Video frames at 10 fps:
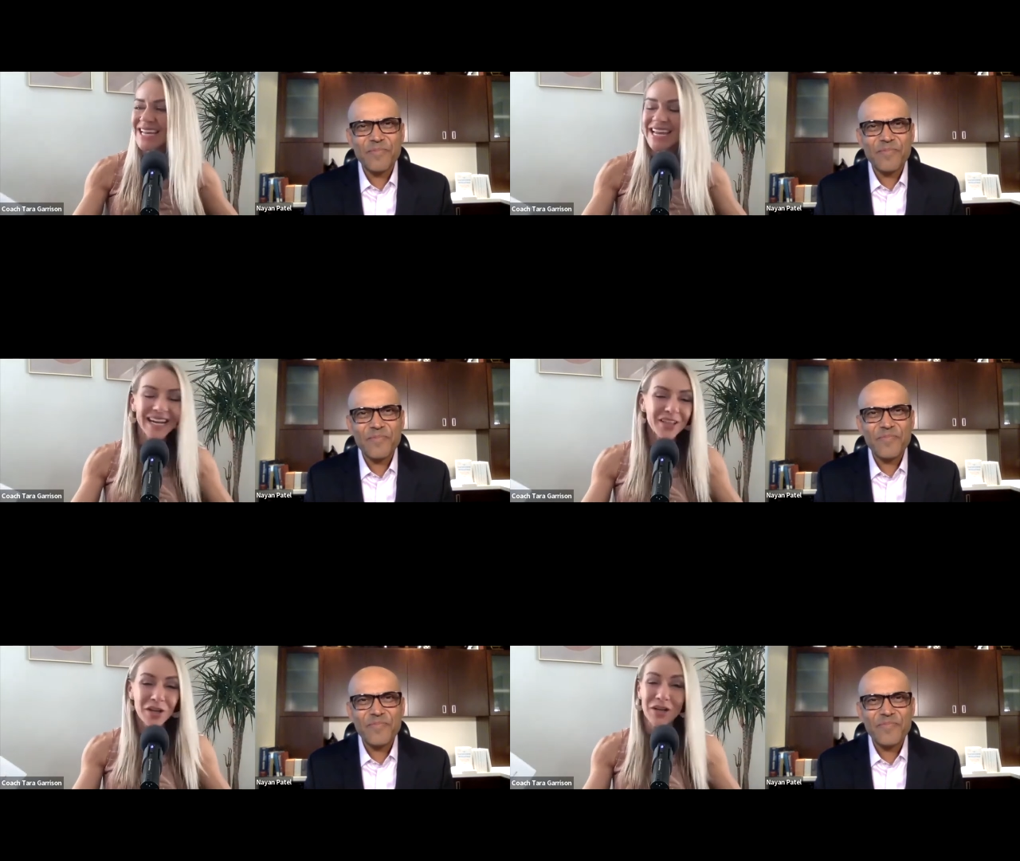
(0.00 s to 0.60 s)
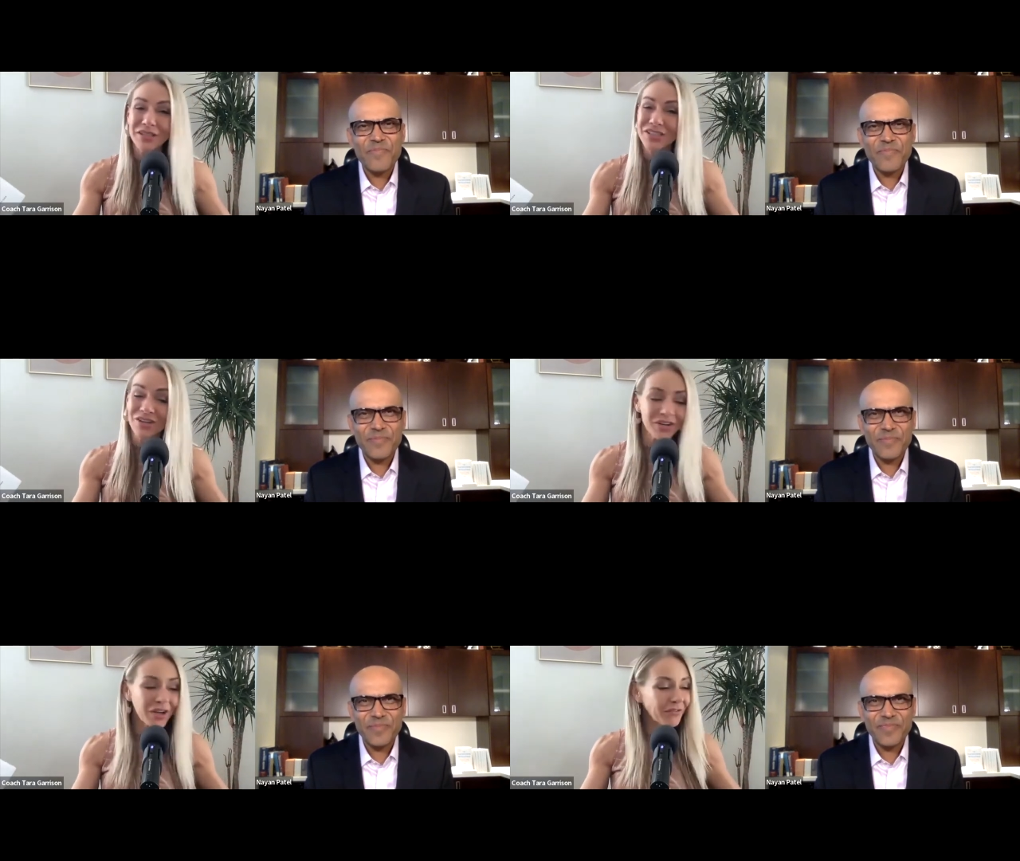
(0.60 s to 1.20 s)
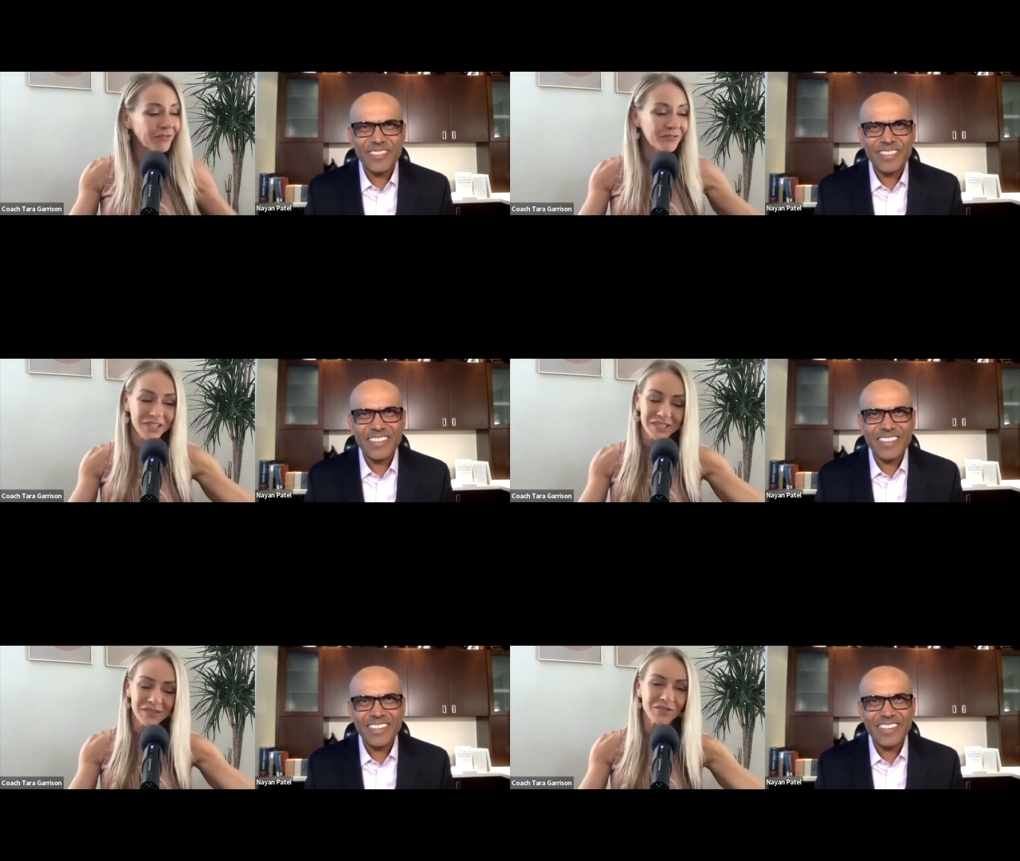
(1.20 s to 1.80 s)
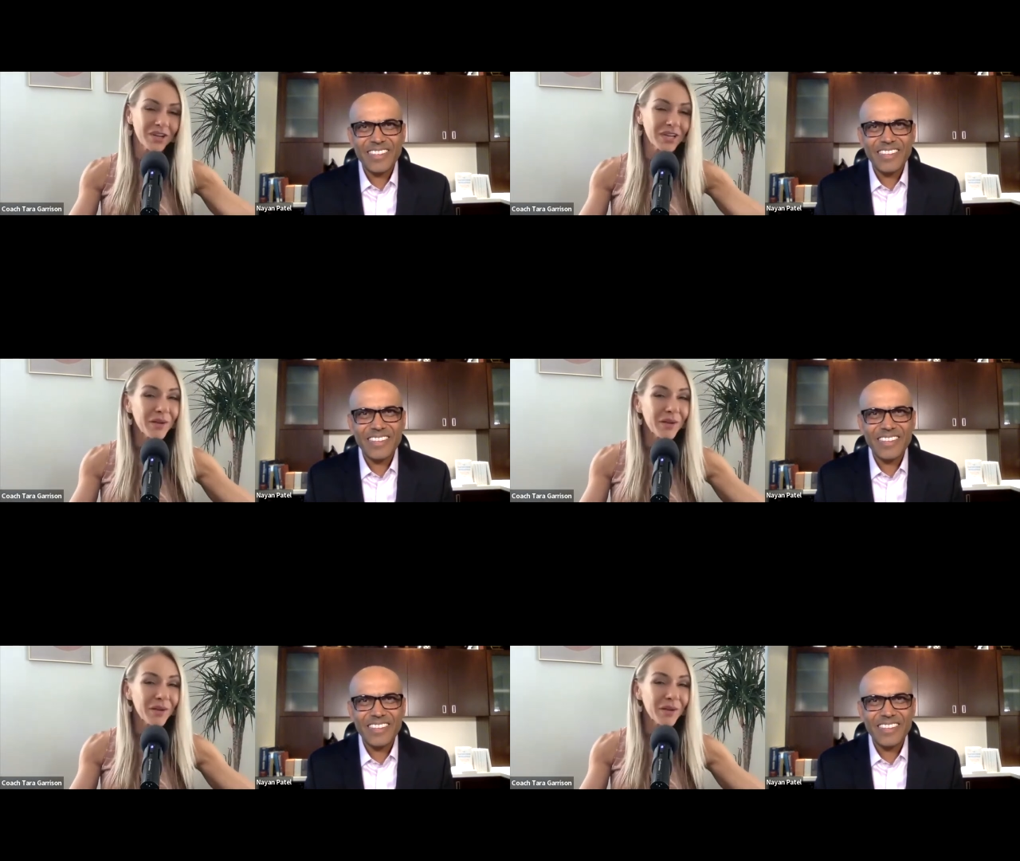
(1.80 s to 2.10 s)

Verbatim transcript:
Speaker 1: And I thought I'd start off just straight up.